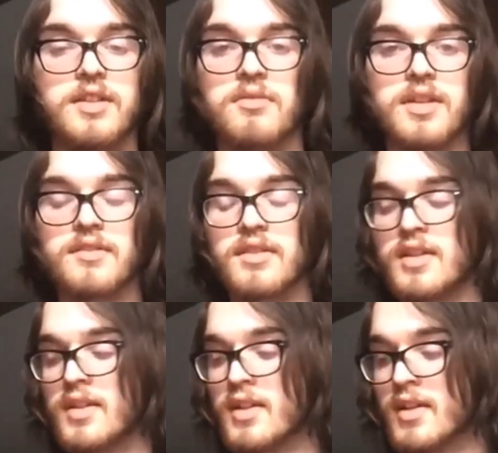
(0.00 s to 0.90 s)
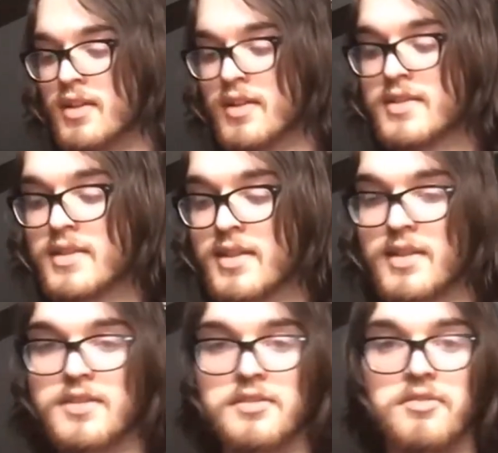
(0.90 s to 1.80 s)
Anyways, this is
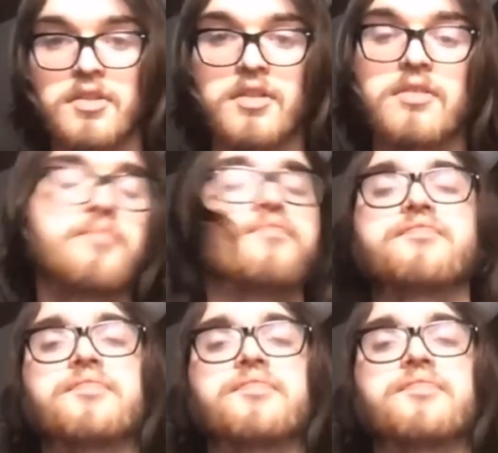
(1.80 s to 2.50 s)
getting too long.